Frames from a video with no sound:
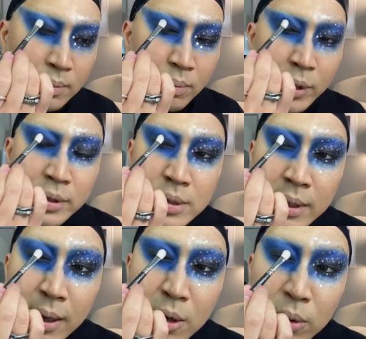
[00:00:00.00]
But you see
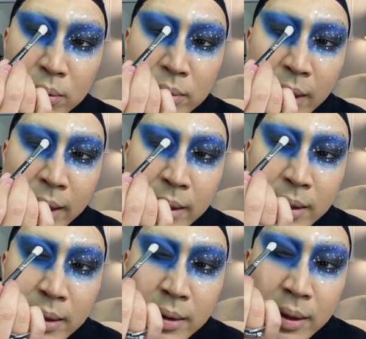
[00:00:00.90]
how like
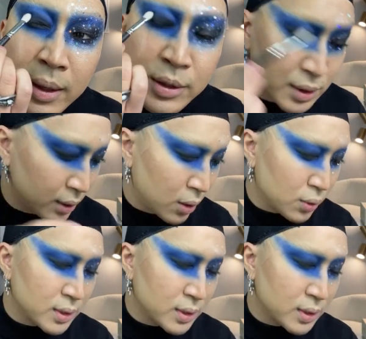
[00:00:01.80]
it just goes